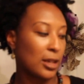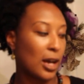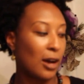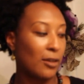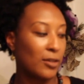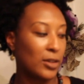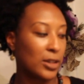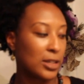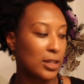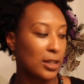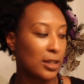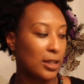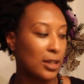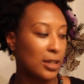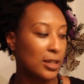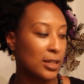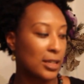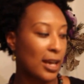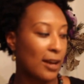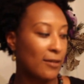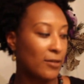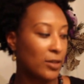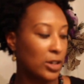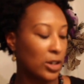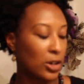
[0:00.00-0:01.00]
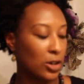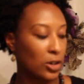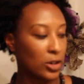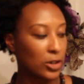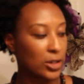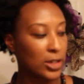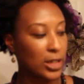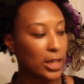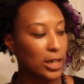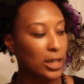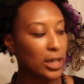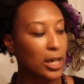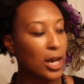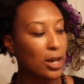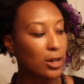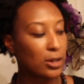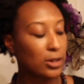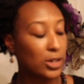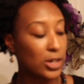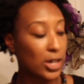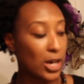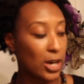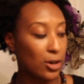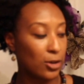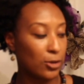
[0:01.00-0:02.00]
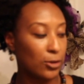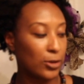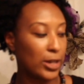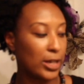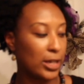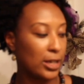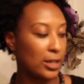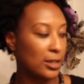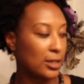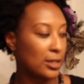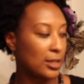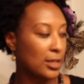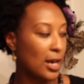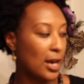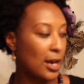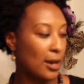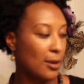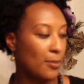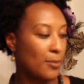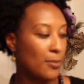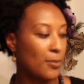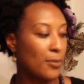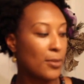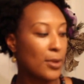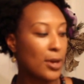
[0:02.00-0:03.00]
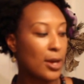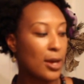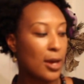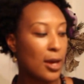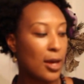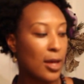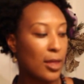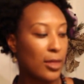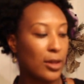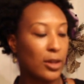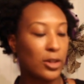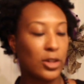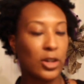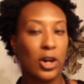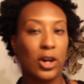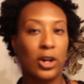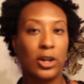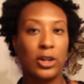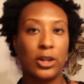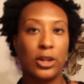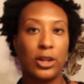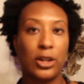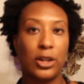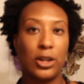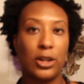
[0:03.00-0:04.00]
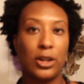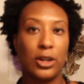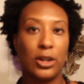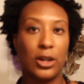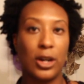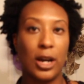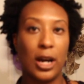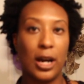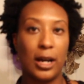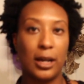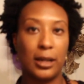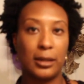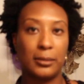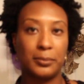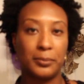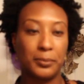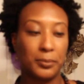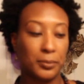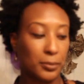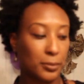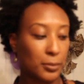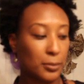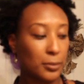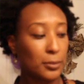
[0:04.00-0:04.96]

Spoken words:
obviously because I have a darker skin tone, is the darker